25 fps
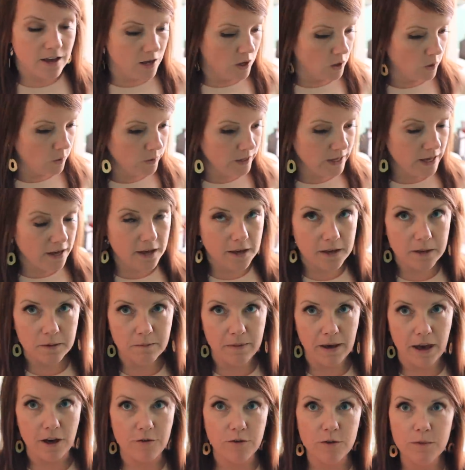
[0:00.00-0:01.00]
Okay,
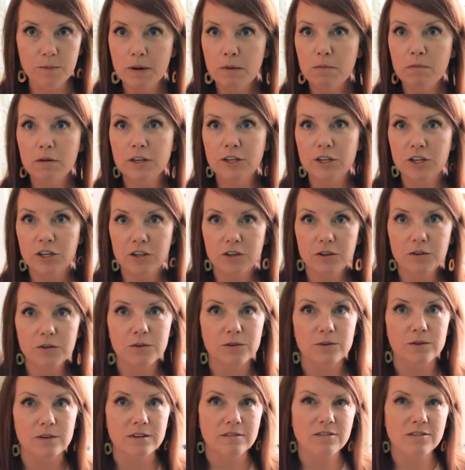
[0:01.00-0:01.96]
bathroom number two.